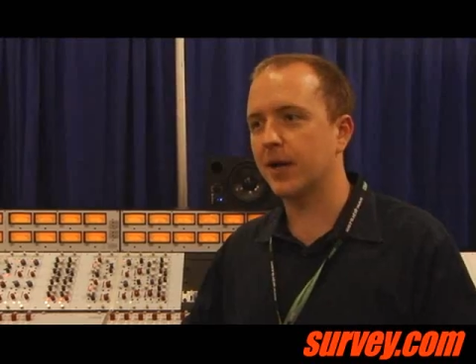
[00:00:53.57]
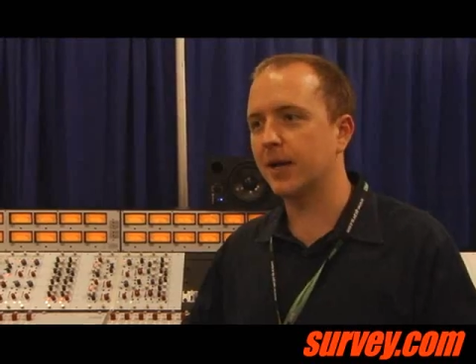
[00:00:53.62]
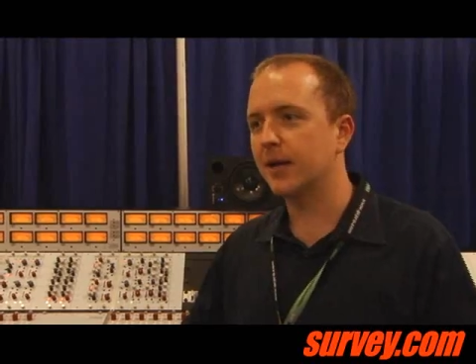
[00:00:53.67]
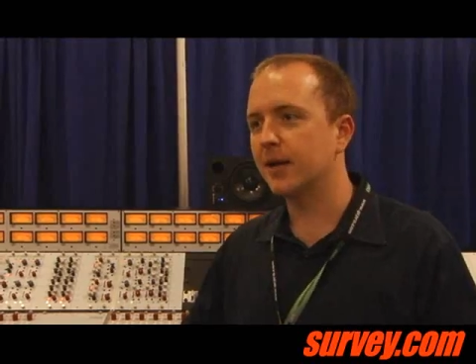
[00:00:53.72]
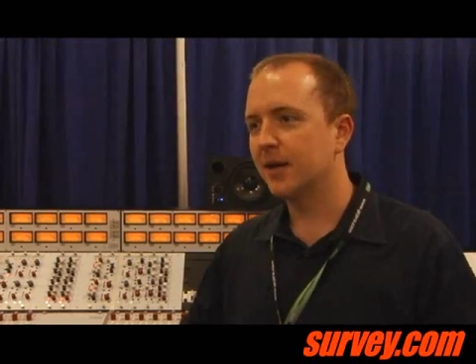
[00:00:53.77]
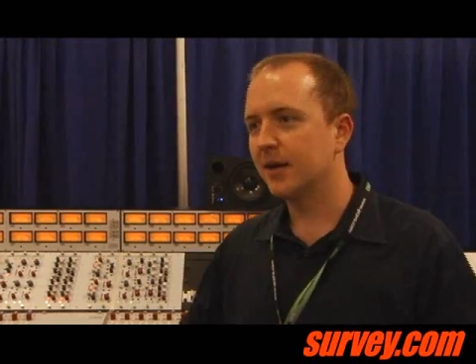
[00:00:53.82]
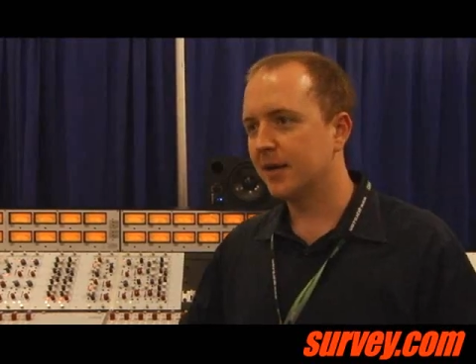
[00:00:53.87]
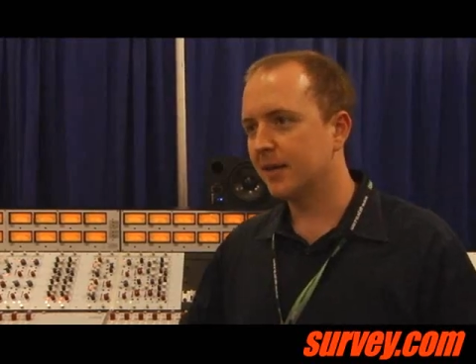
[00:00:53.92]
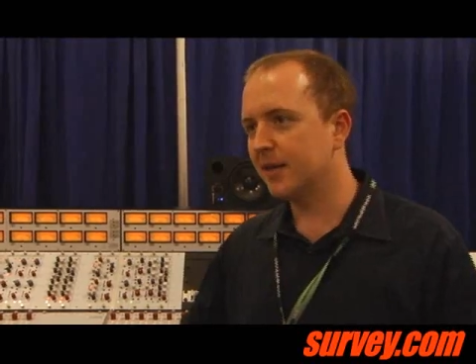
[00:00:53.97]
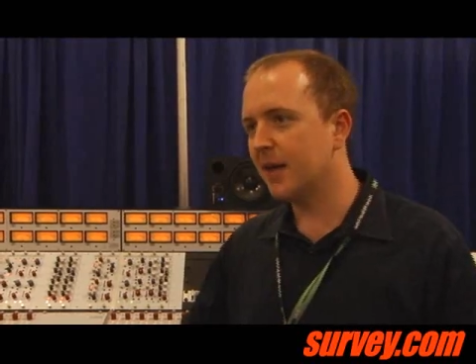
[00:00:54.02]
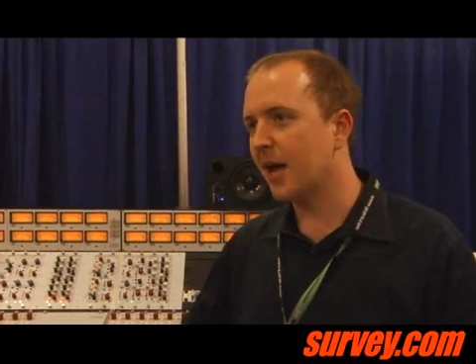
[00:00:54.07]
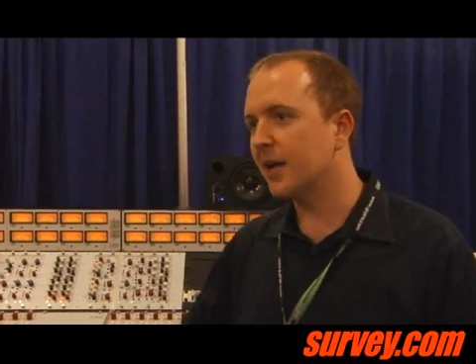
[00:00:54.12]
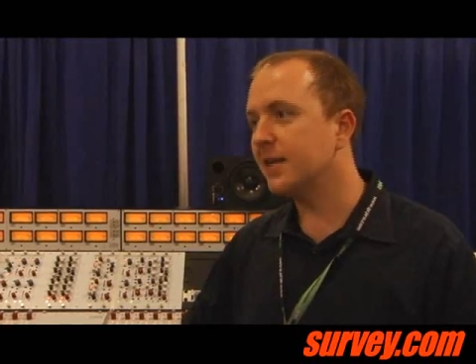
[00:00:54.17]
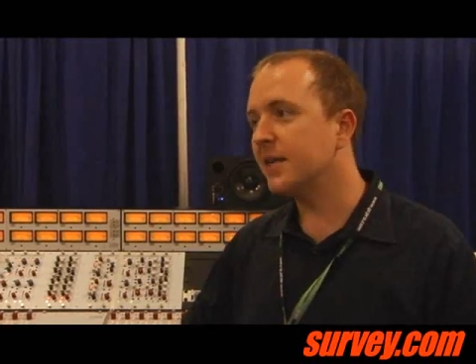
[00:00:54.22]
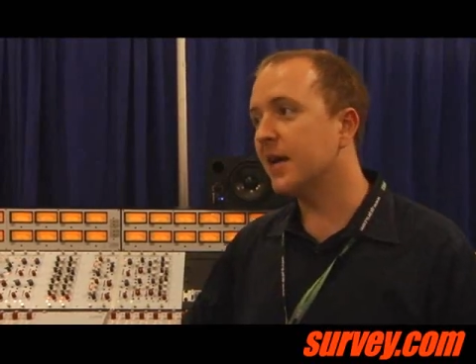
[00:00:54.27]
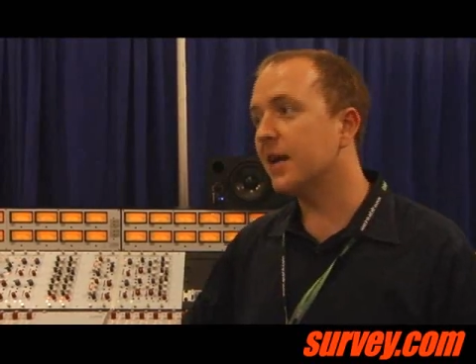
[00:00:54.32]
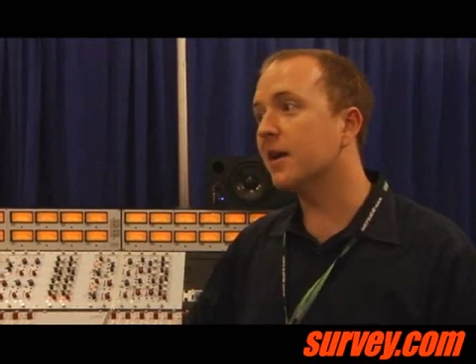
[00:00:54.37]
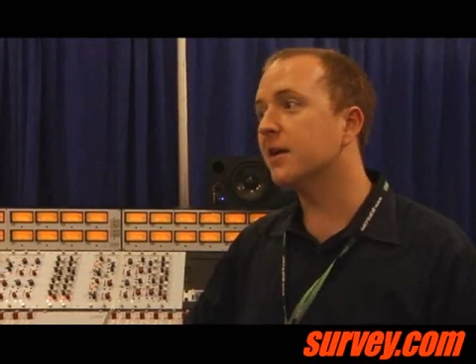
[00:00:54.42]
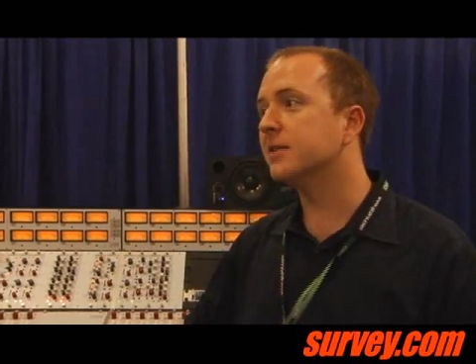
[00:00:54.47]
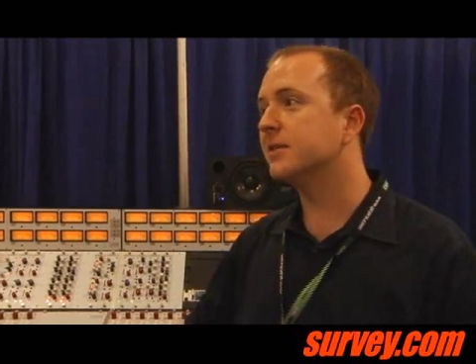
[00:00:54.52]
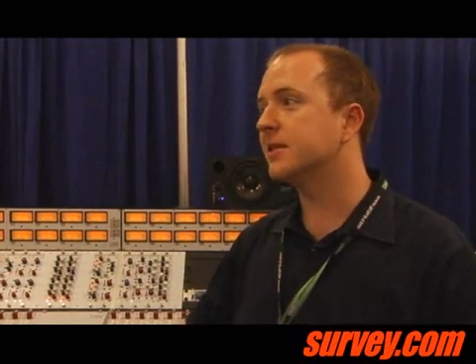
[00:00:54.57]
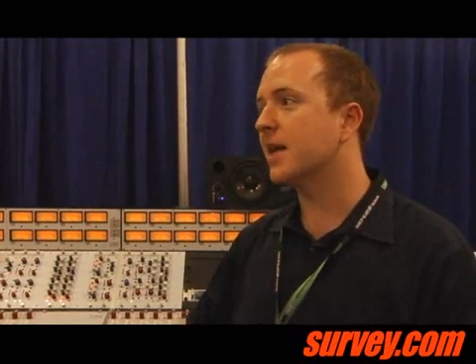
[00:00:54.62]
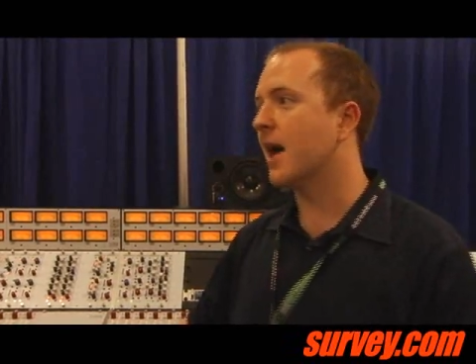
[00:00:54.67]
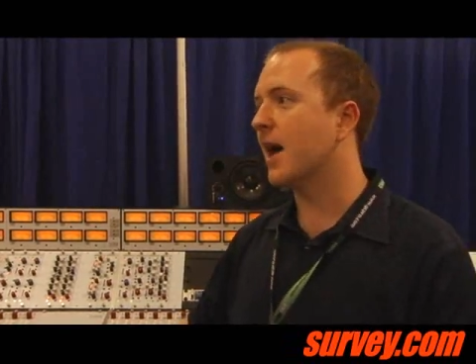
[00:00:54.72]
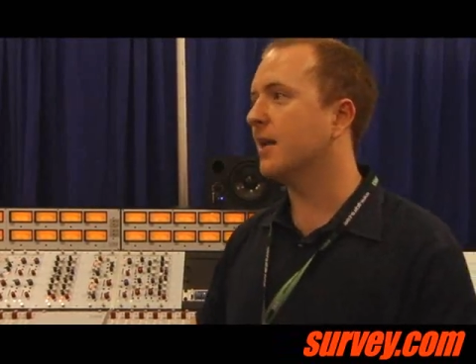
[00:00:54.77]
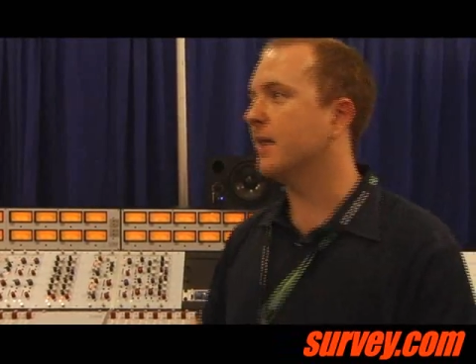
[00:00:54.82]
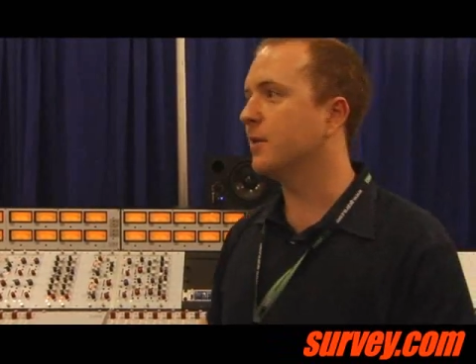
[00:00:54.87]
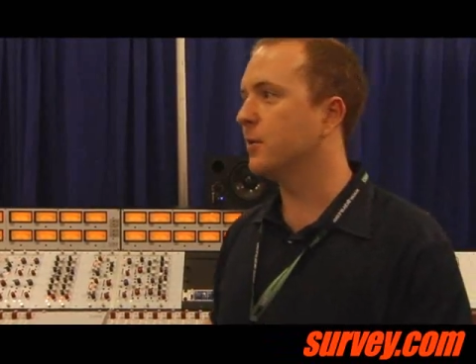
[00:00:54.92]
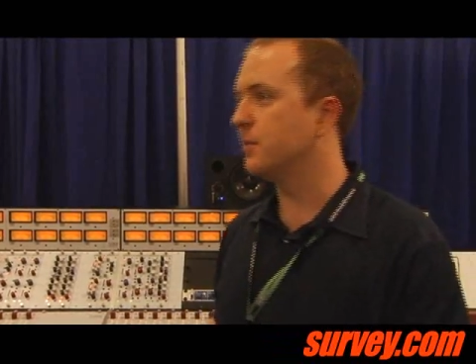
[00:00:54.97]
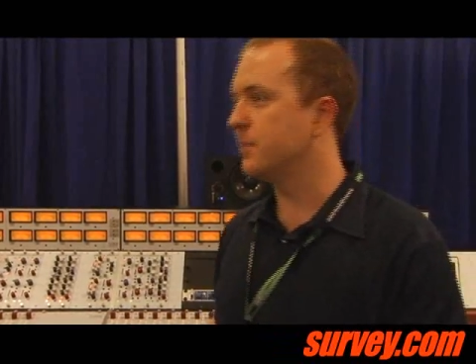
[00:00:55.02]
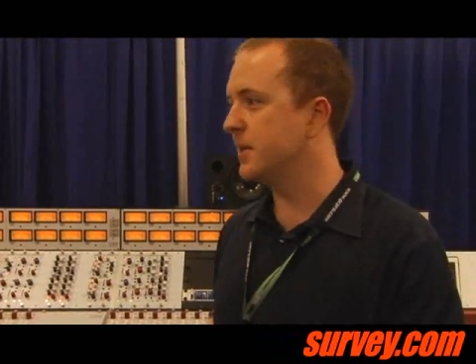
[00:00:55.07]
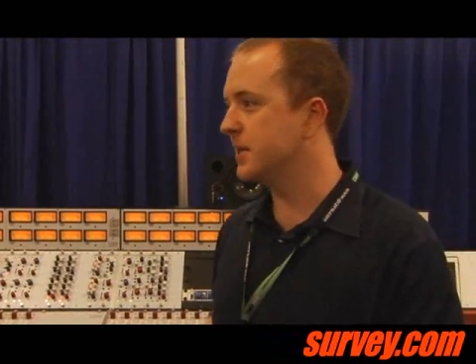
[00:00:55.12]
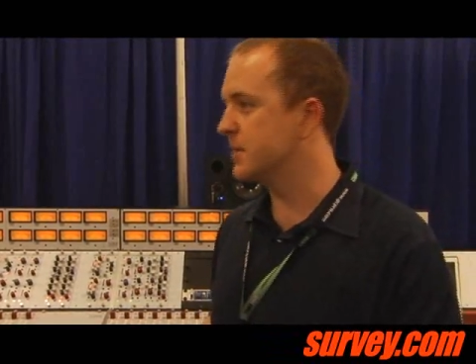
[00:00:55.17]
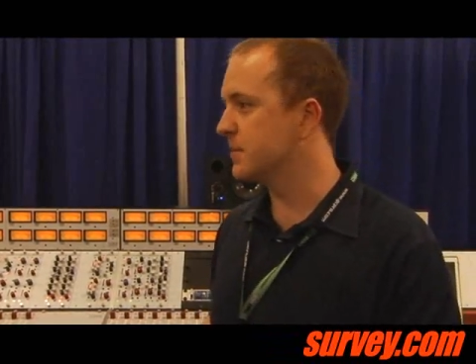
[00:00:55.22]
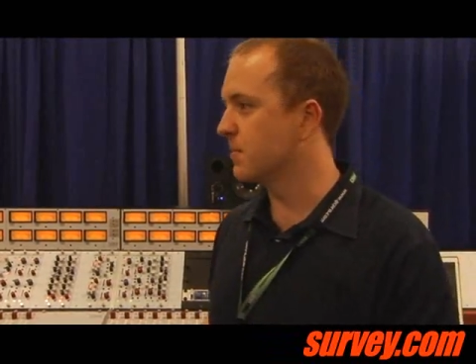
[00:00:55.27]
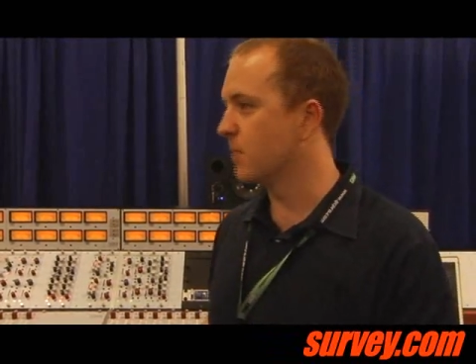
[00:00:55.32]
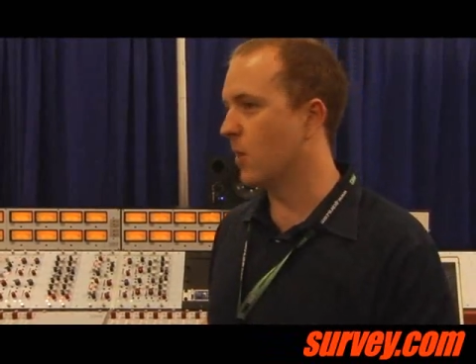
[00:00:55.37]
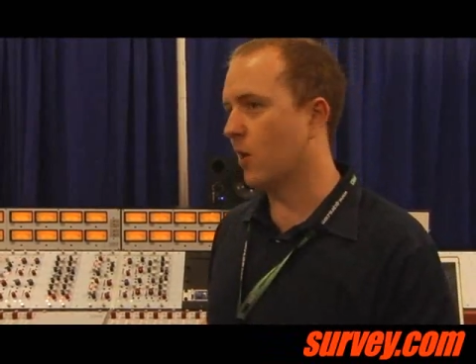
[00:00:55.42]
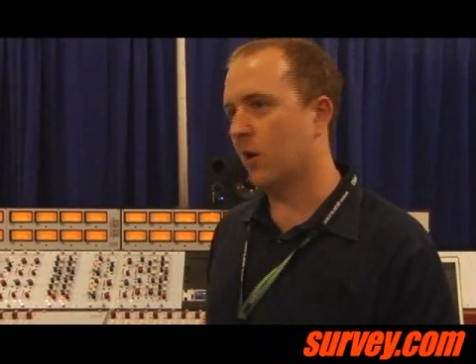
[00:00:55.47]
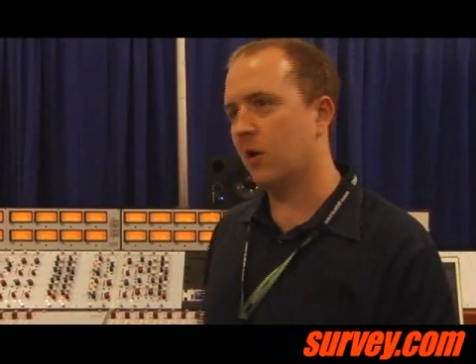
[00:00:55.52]
And the idea is that it would be
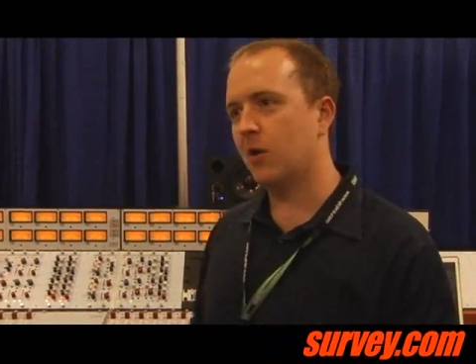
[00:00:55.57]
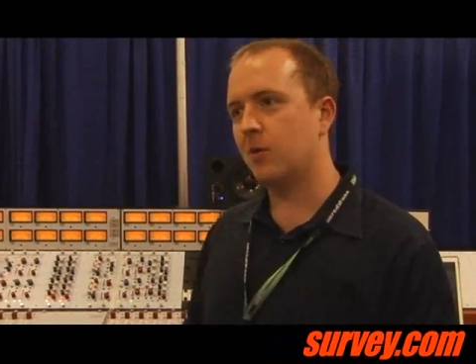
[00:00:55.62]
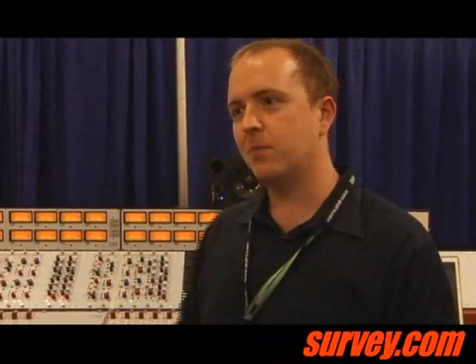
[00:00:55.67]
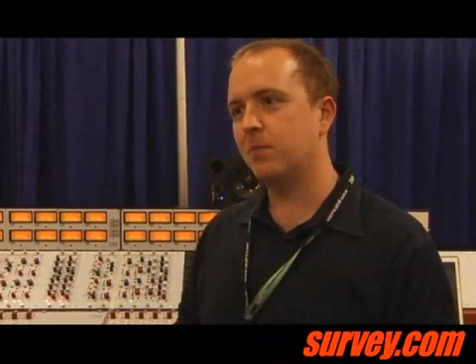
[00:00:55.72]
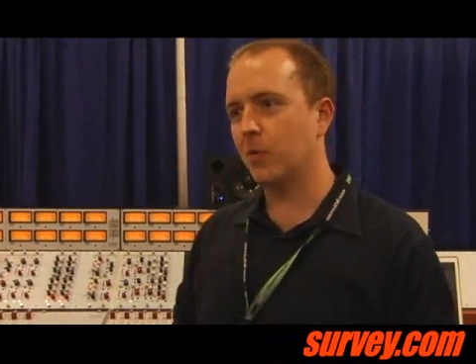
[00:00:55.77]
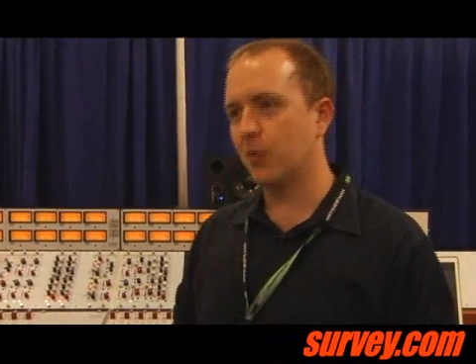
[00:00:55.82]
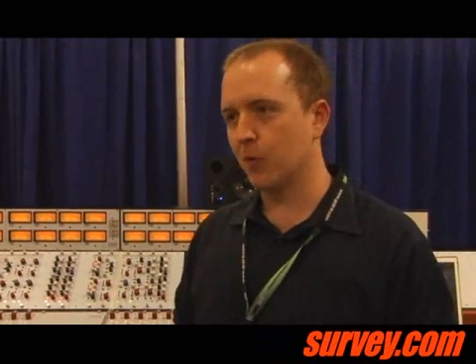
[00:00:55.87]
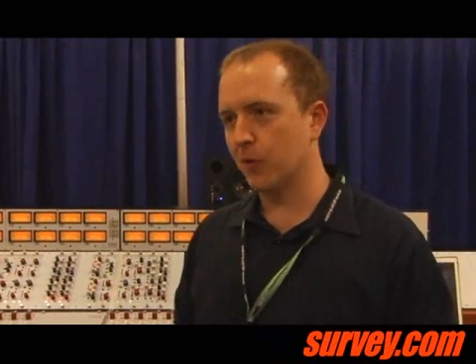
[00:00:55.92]
small,